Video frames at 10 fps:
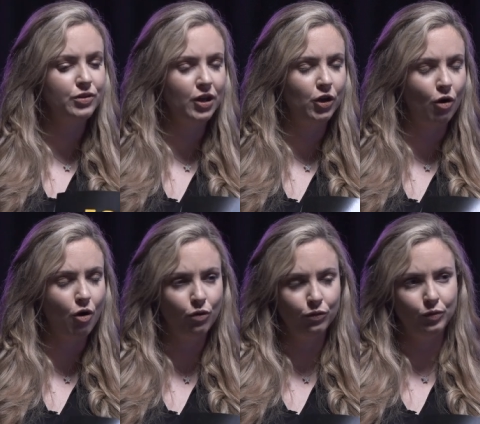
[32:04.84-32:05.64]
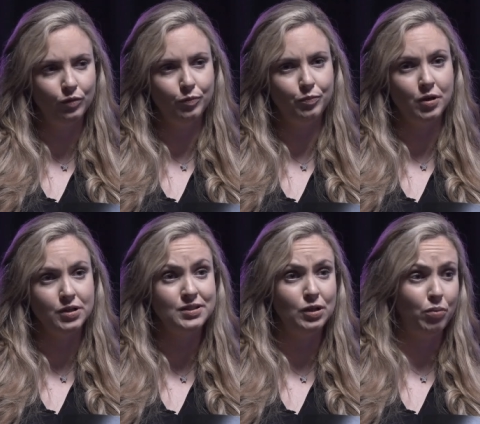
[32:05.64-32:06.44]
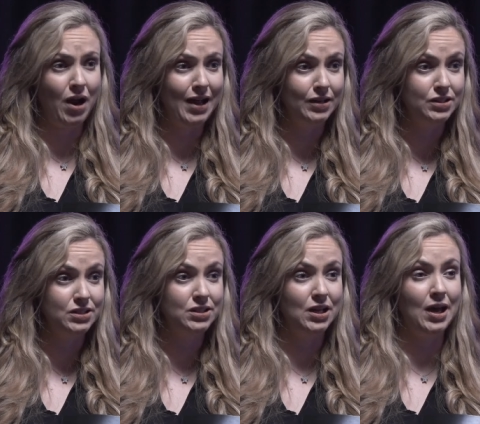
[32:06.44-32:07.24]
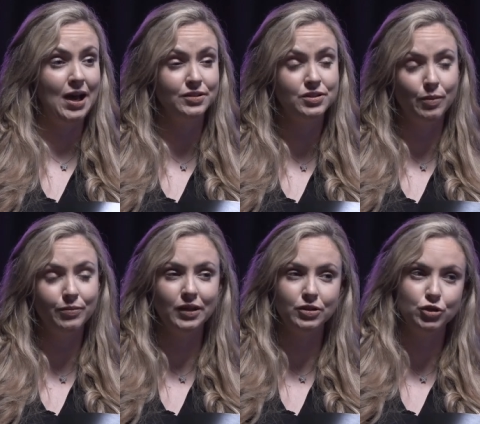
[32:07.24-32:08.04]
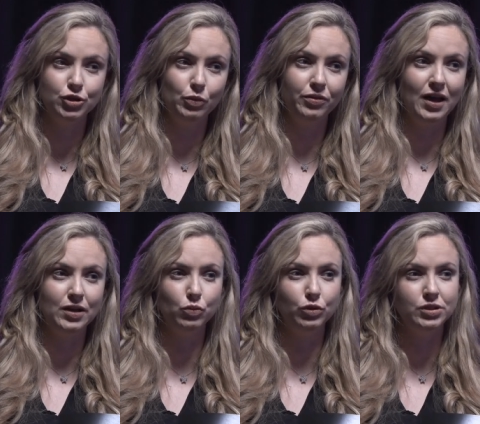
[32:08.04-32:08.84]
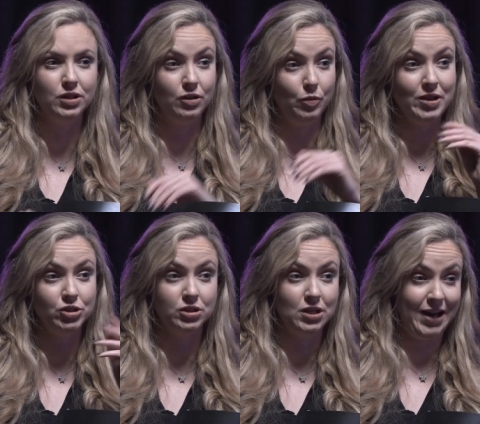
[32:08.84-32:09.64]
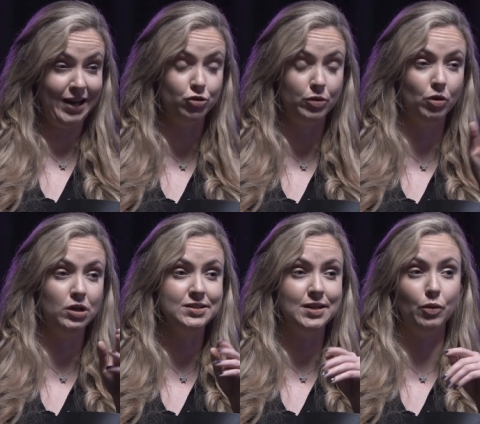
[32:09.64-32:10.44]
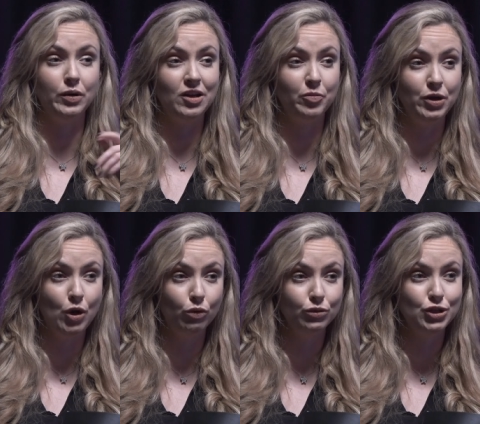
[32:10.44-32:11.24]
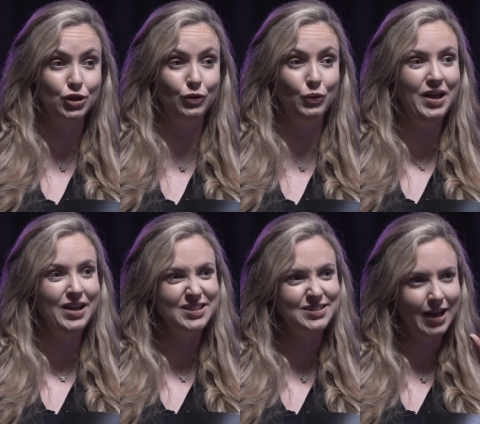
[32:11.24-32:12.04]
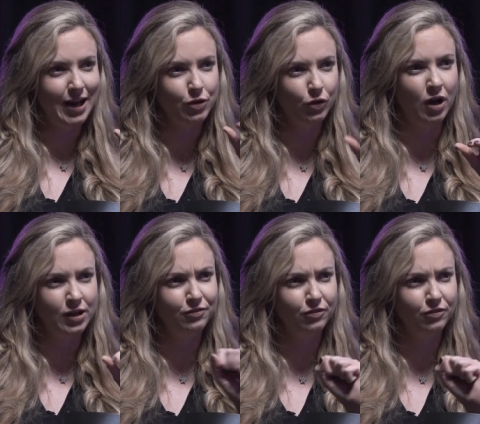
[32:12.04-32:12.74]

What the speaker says: do you think your own personal brand had something to do with that? You mentioned an Adrian Mullins there. Would he have been known to you? Is that how you kind of